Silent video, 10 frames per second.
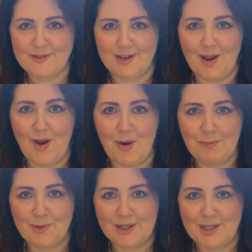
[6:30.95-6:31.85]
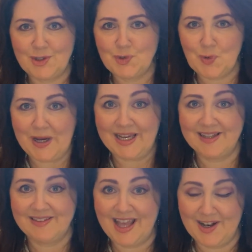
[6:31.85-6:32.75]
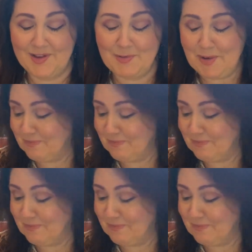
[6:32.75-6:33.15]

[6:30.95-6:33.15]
I know I'm really enjoying that as well.